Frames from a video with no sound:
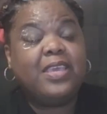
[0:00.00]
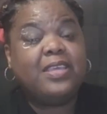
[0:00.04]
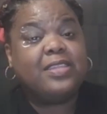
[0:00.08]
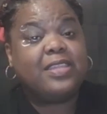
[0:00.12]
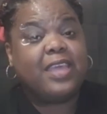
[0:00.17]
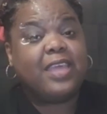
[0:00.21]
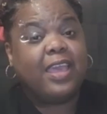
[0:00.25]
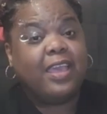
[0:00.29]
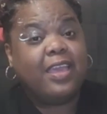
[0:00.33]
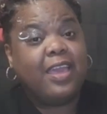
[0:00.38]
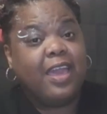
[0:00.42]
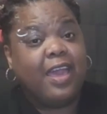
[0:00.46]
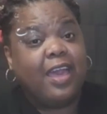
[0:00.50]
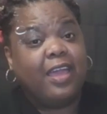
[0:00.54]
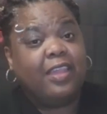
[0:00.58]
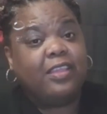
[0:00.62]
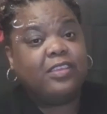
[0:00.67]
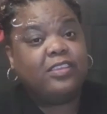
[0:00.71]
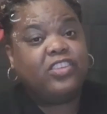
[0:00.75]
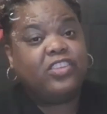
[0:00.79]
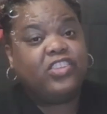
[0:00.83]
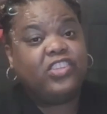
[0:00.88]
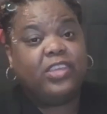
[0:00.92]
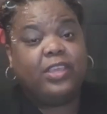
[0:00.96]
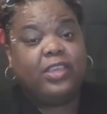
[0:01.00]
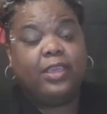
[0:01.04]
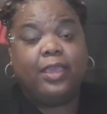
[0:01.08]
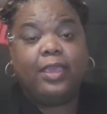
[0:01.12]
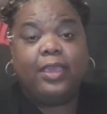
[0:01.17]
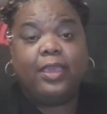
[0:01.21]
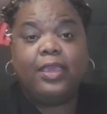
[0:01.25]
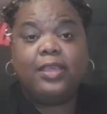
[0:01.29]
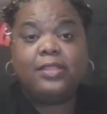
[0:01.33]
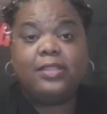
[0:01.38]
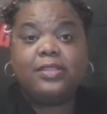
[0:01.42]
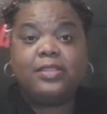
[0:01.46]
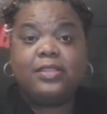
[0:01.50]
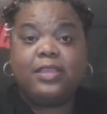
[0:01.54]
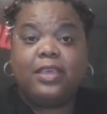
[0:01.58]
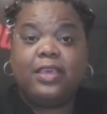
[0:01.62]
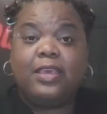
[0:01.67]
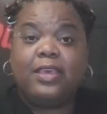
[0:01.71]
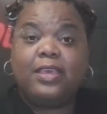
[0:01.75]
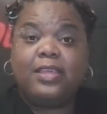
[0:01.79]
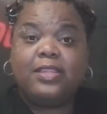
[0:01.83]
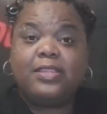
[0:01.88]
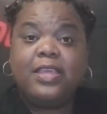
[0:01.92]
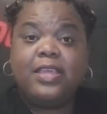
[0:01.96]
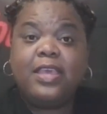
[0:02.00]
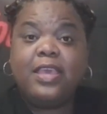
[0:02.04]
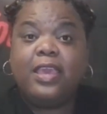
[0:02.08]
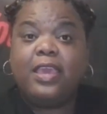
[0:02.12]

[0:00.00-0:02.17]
Psychology Eats is